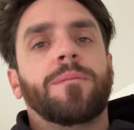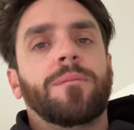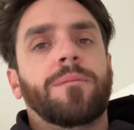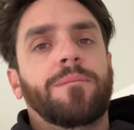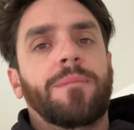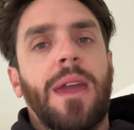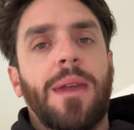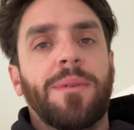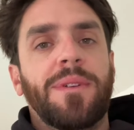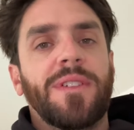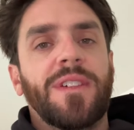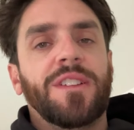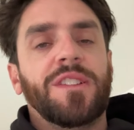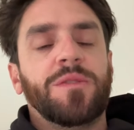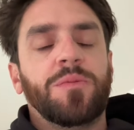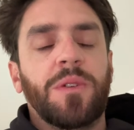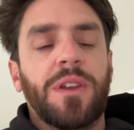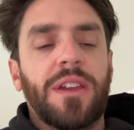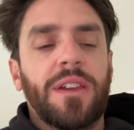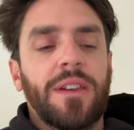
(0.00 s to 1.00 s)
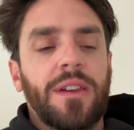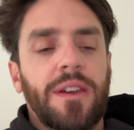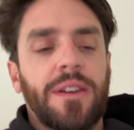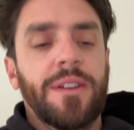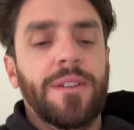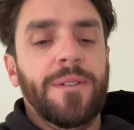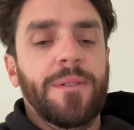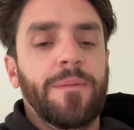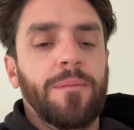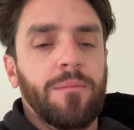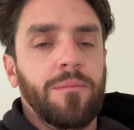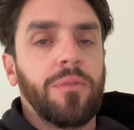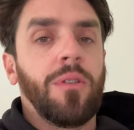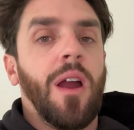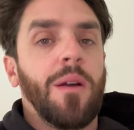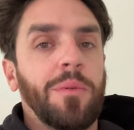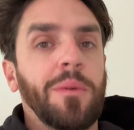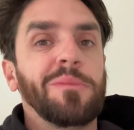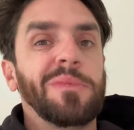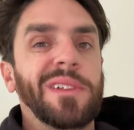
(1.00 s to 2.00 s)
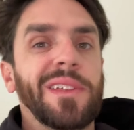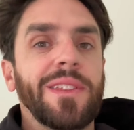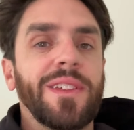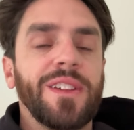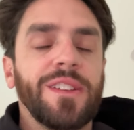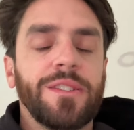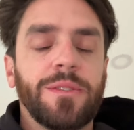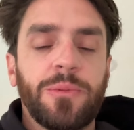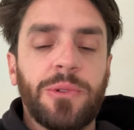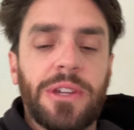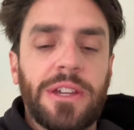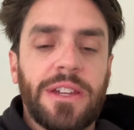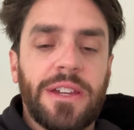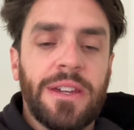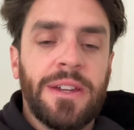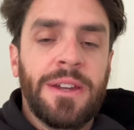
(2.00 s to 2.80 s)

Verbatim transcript: maybe this week, probably this week.